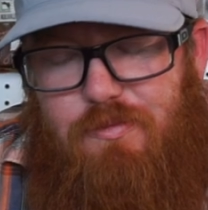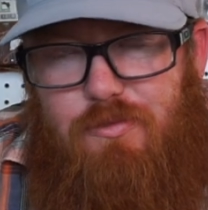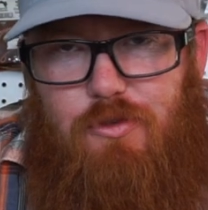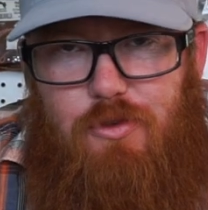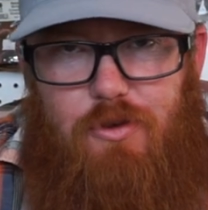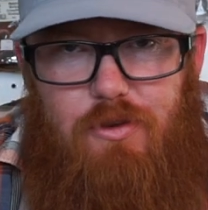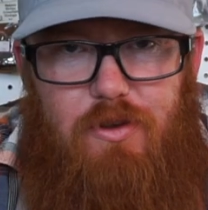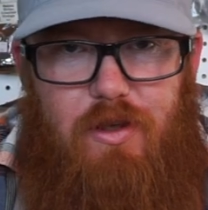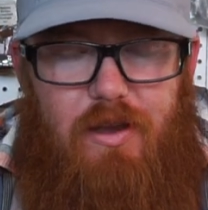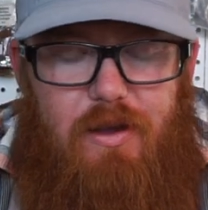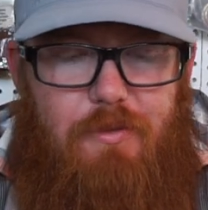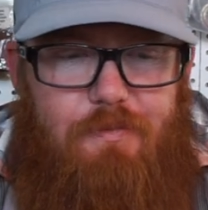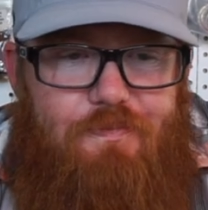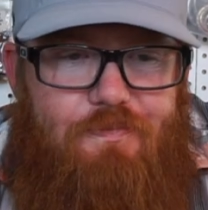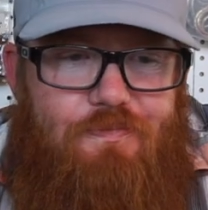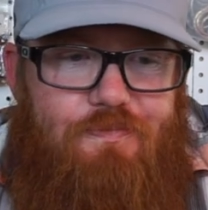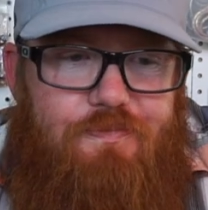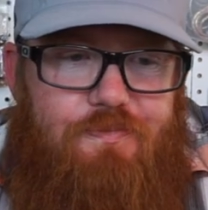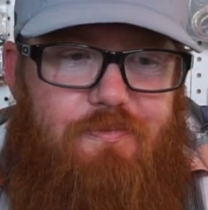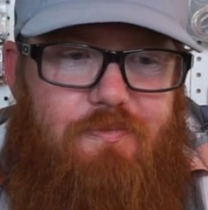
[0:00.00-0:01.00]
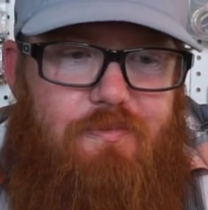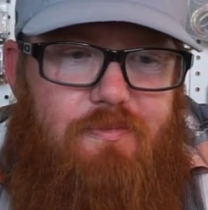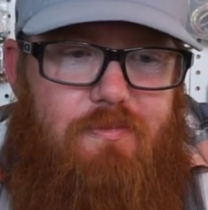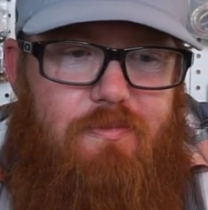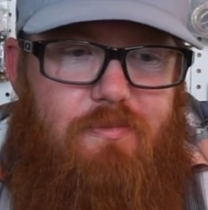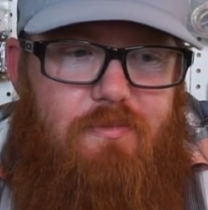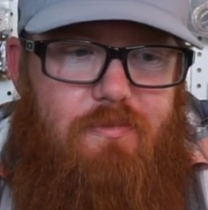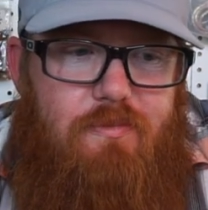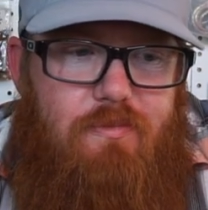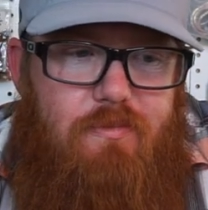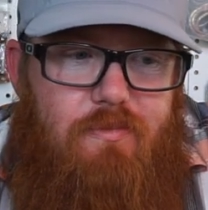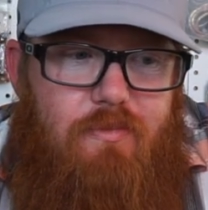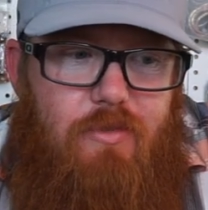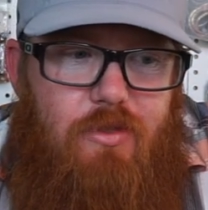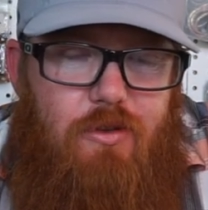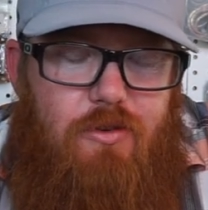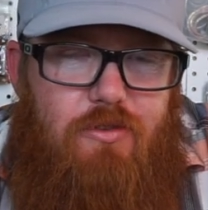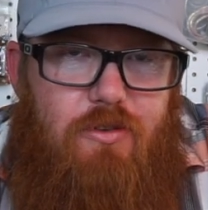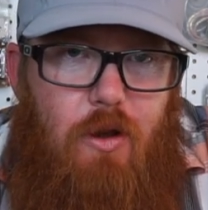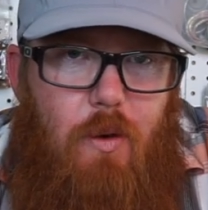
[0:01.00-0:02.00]
Turned out,
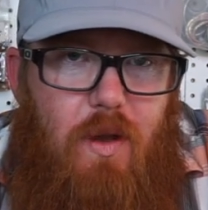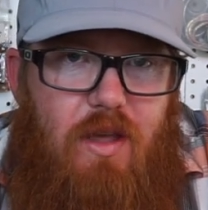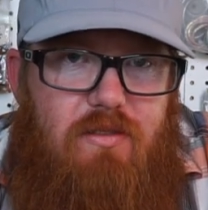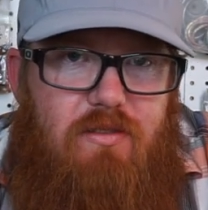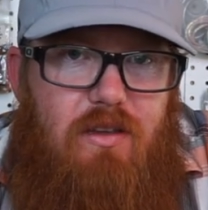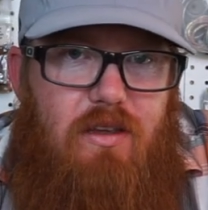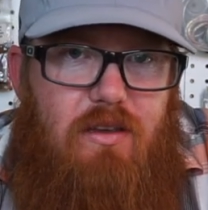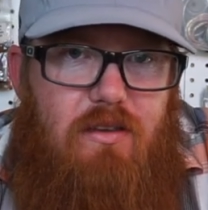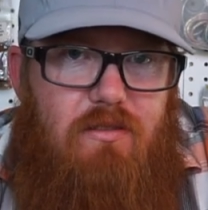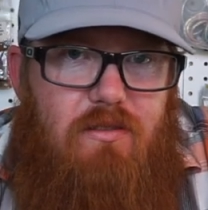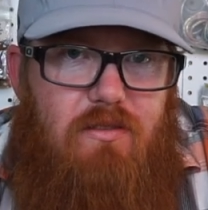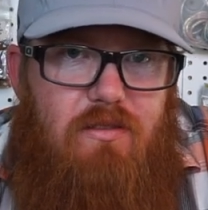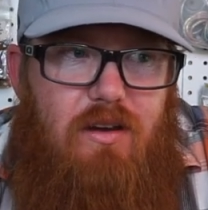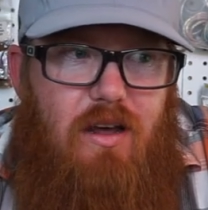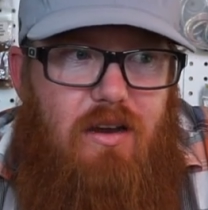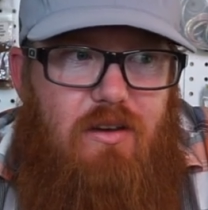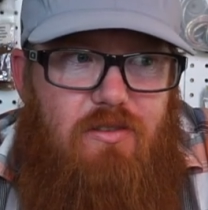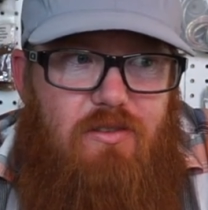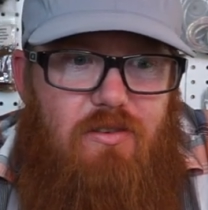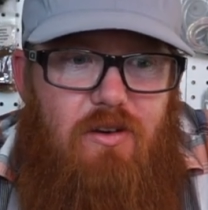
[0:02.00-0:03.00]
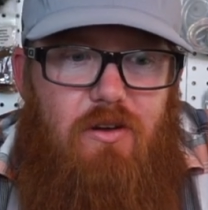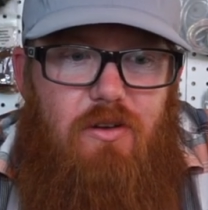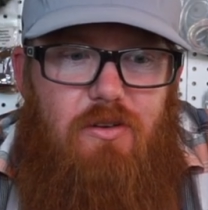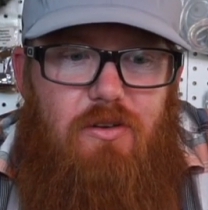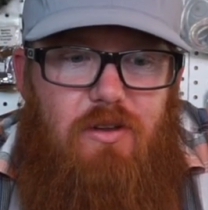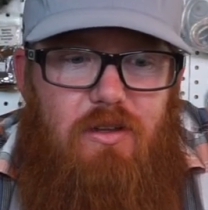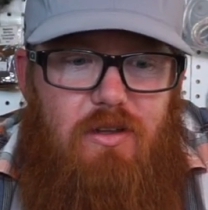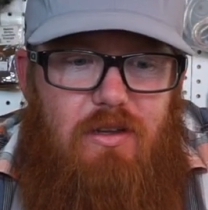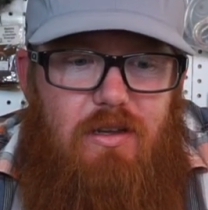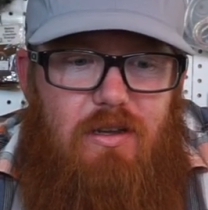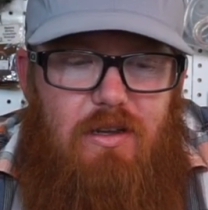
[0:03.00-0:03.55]
there's no A C. It's not installed.